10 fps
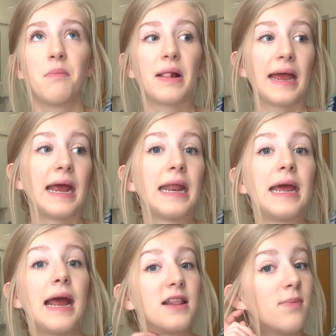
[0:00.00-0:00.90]

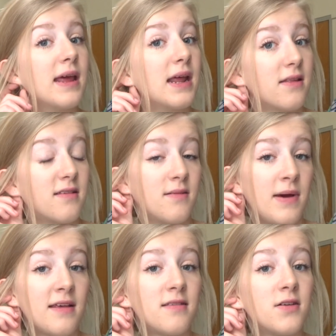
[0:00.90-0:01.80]
planning at the beginning of the
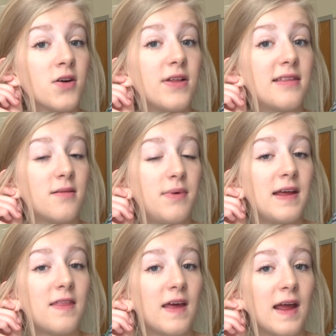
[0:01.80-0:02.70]
semester. That's a
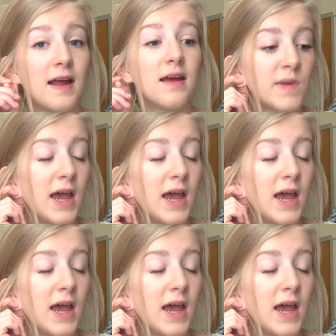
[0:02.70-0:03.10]
big thing.